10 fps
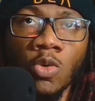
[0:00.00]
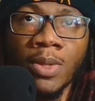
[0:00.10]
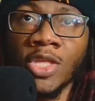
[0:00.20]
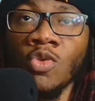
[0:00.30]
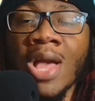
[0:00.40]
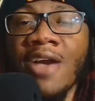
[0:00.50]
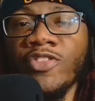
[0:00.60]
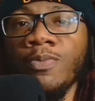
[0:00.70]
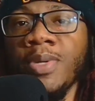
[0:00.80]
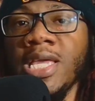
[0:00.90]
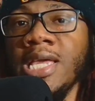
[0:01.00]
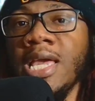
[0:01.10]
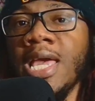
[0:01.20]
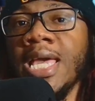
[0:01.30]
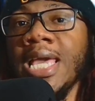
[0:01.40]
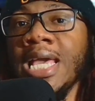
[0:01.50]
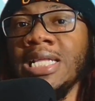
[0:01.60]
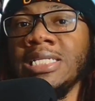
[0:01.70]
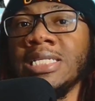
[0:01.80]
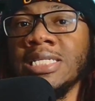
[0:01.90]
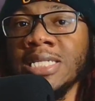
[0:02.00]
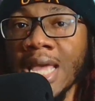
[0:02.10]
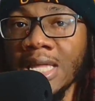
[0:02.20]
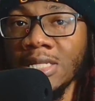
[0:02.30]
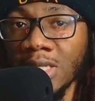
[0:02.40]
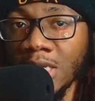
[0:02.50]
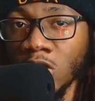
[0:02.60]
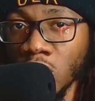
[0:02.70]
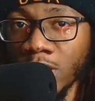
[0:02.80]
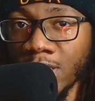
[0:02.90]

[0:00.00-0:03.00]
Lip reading: Like, you have to be insanely good